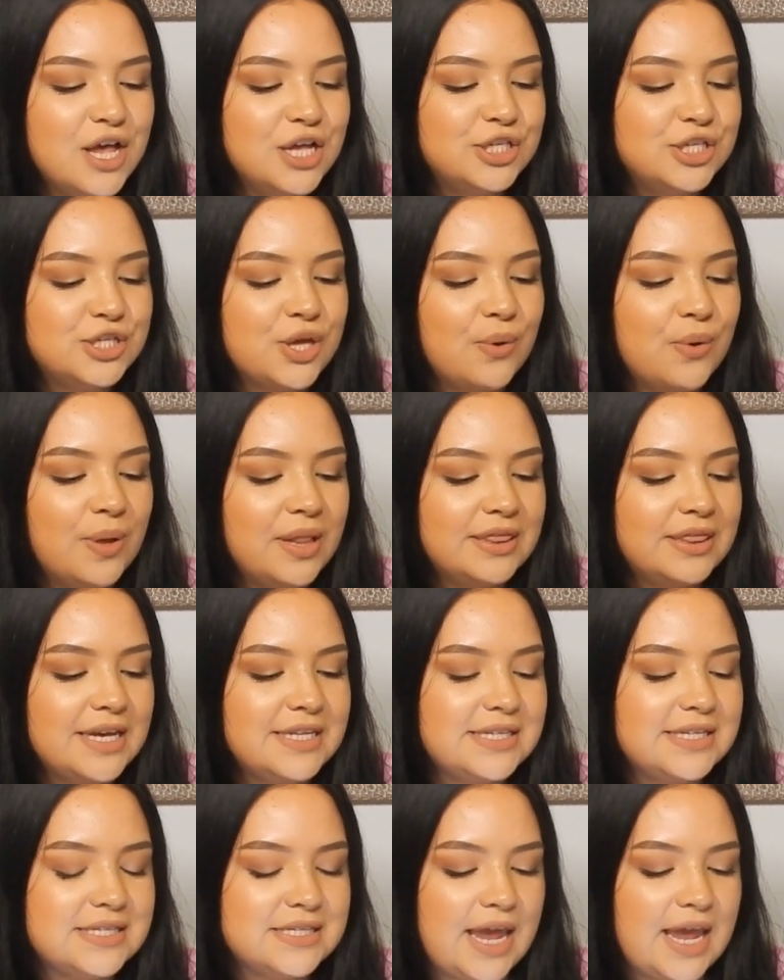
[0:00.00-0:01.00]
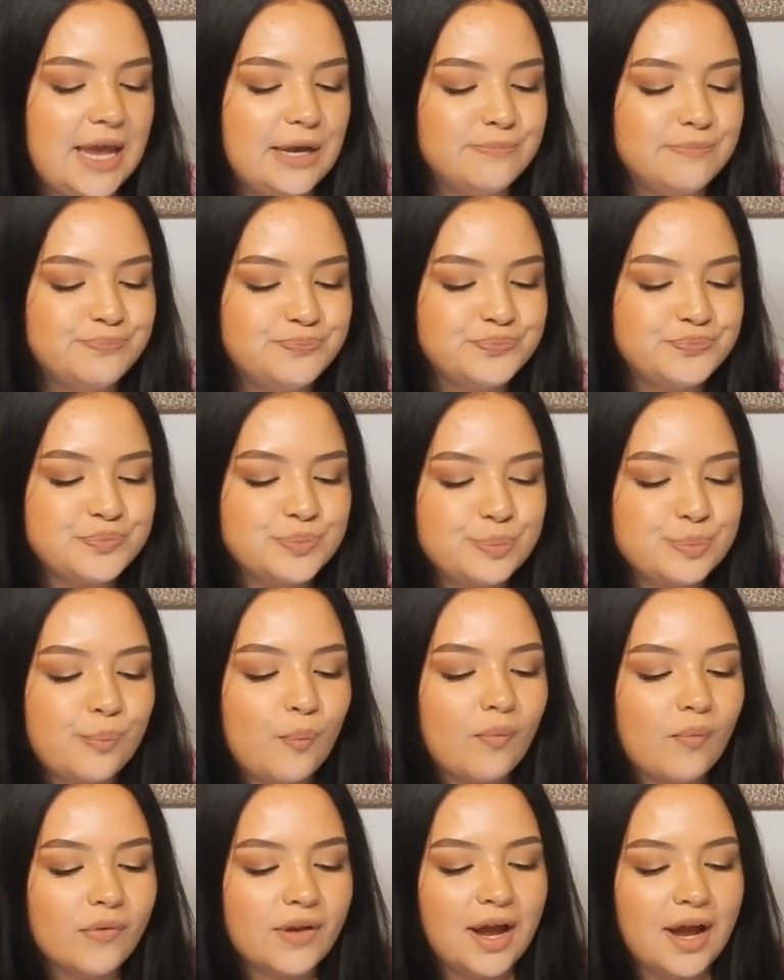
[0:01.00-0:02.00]
So let's say
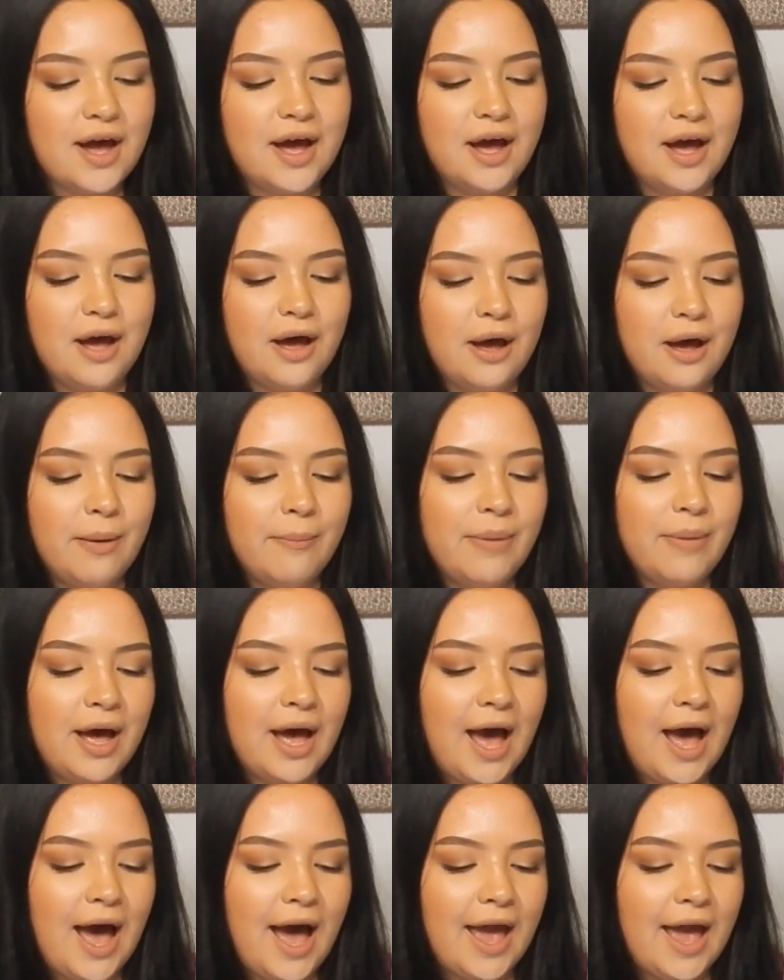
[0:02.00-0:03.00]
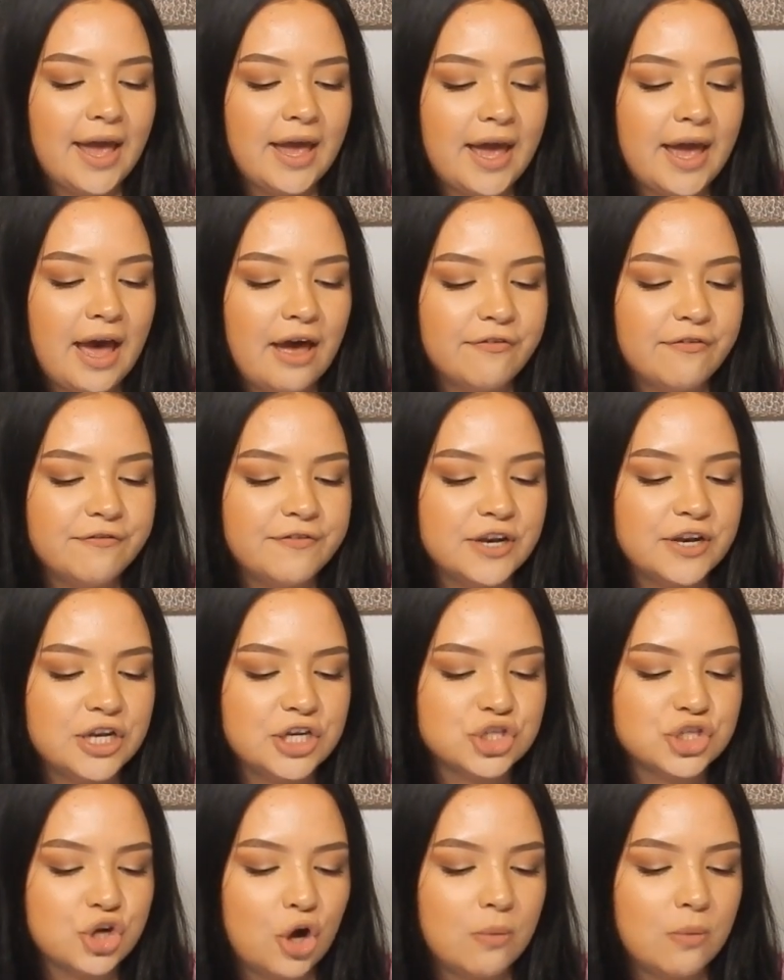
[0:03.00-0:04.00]
I have
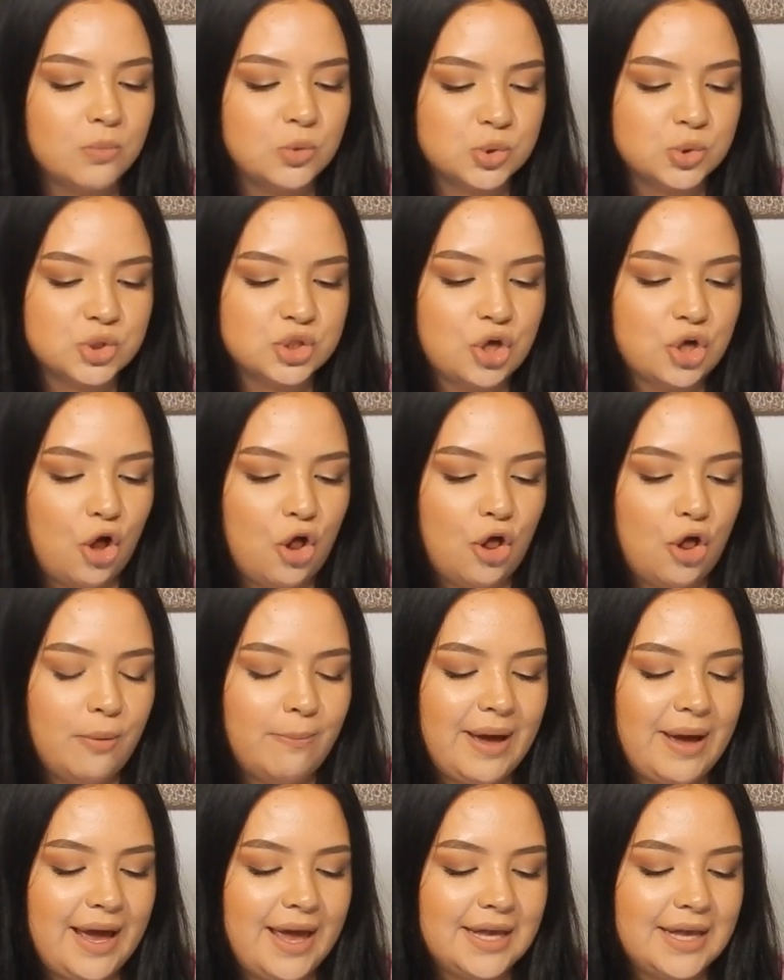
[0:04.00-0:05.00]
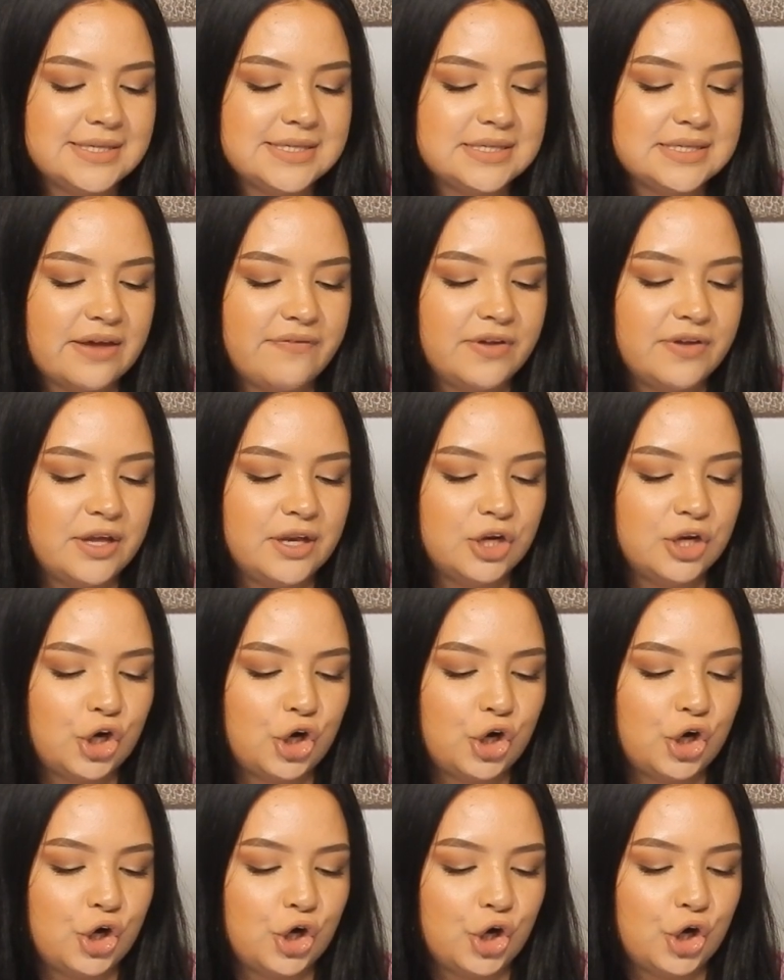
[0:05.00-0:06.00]
finished almost all my 7
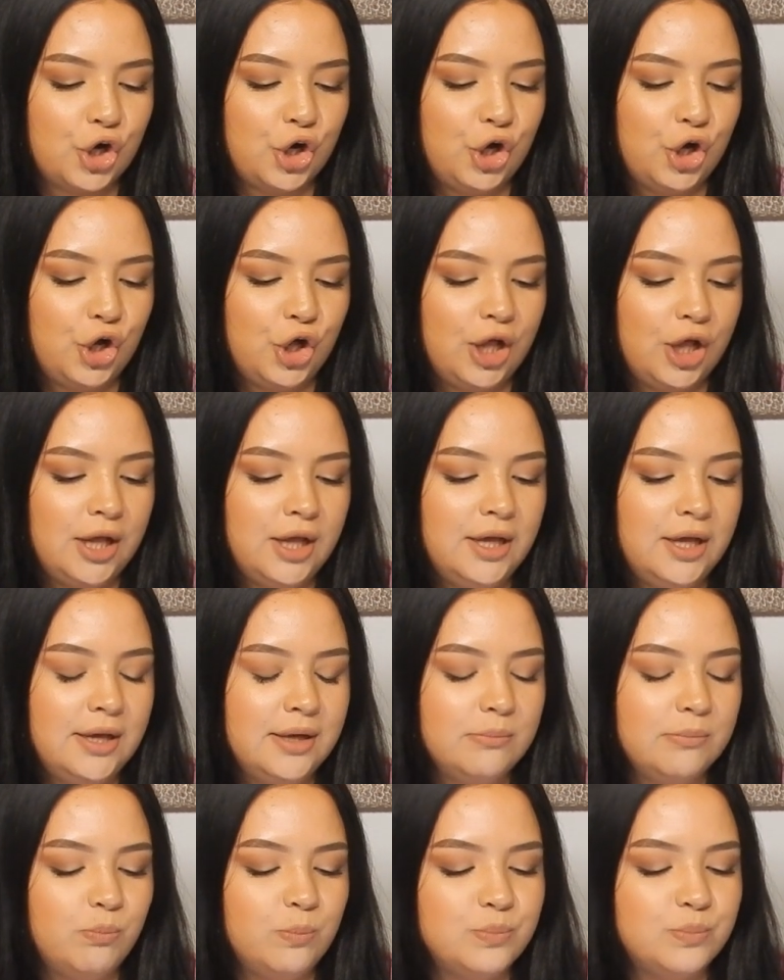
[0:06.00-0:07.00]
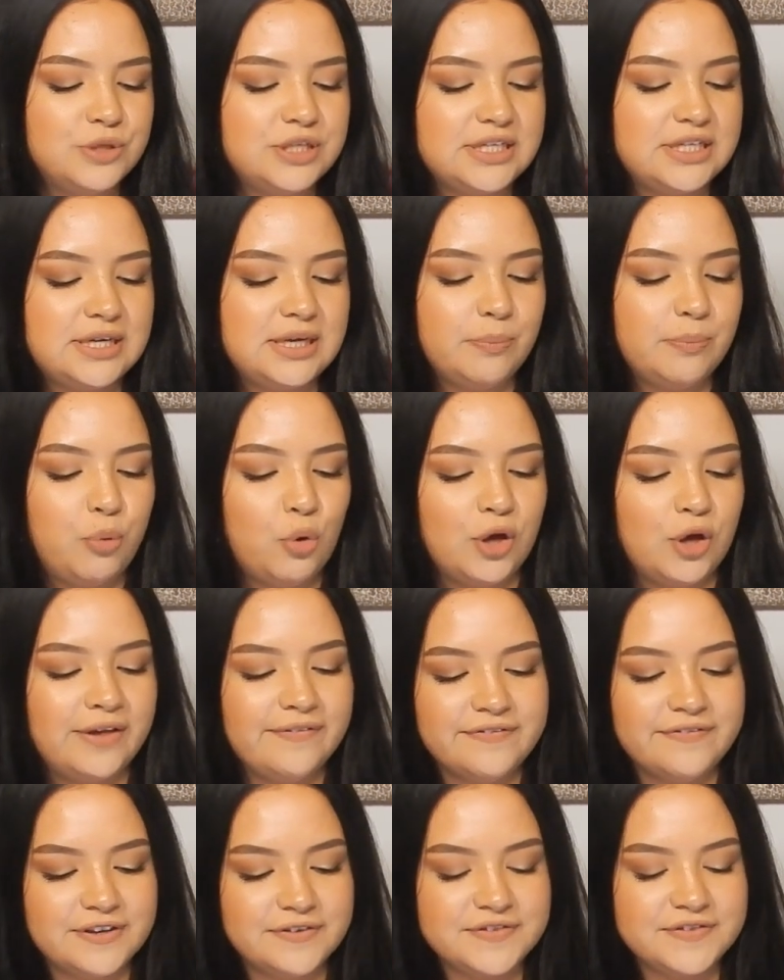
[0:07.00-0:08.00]
curl D
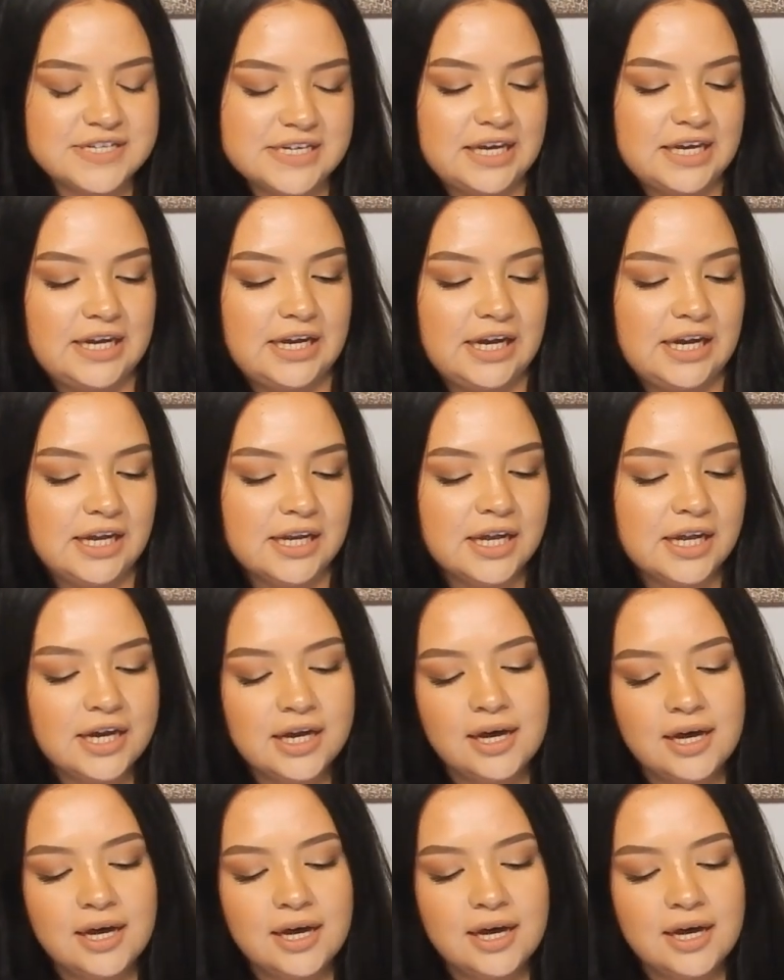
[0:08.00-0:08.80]
0.15,